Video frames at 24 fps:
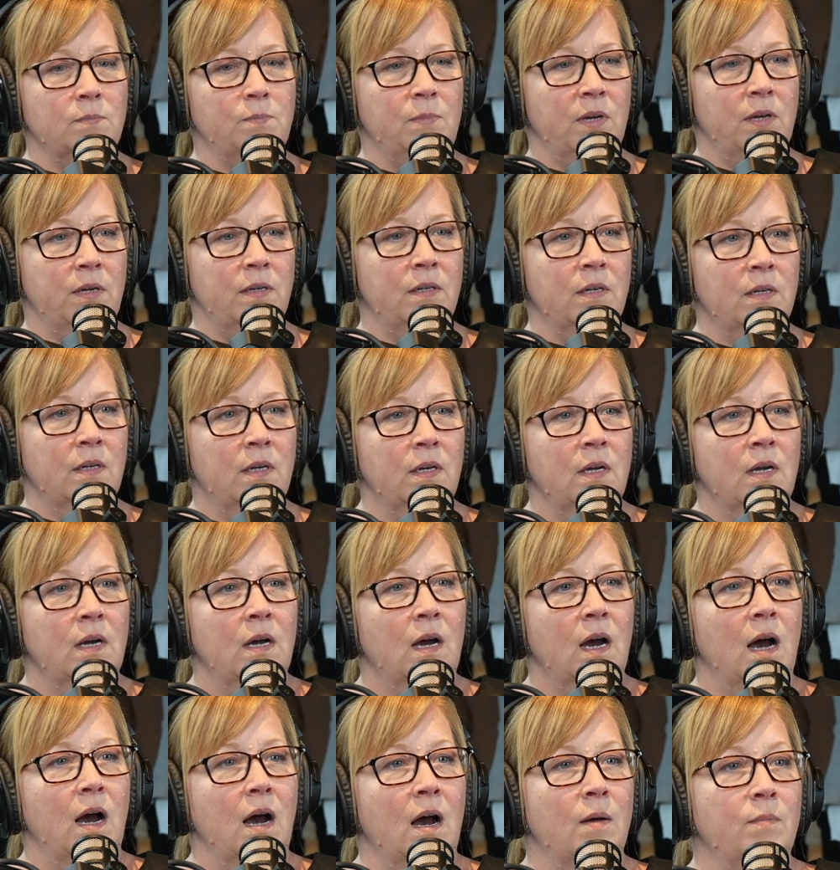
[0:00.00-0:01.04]
But
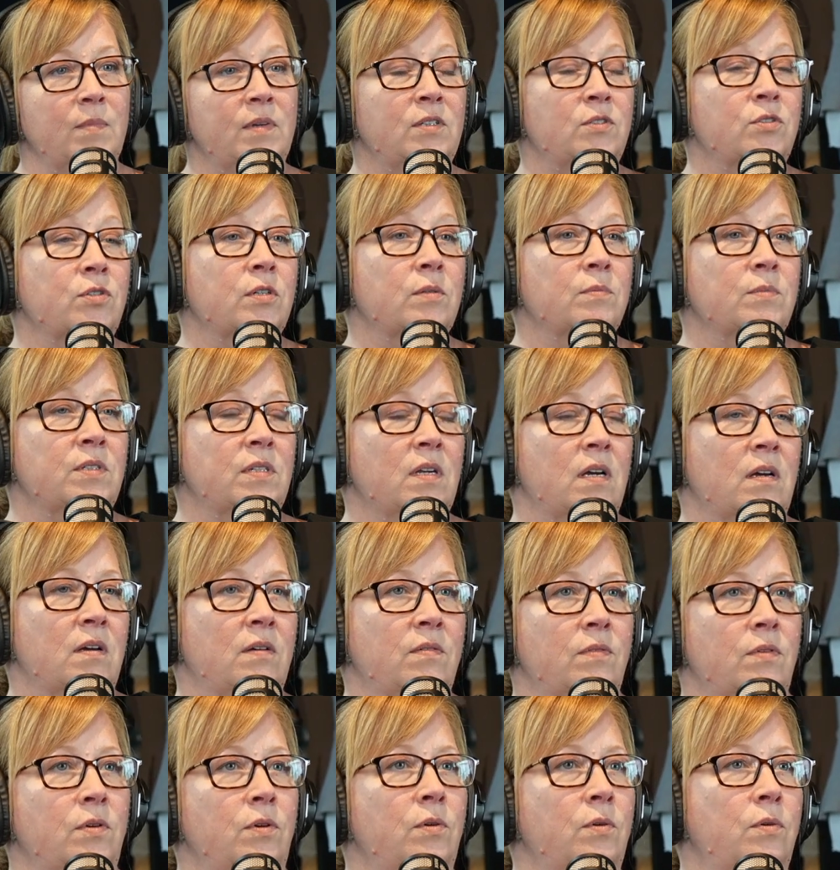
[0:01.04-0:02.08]
in terms
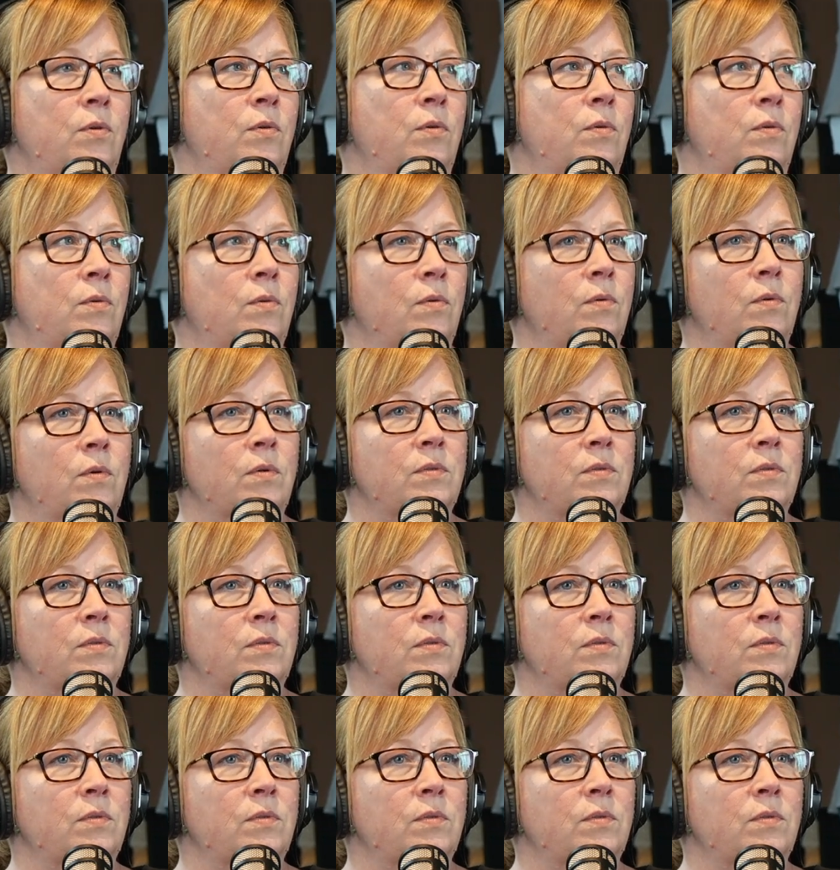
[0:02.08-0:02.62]
of who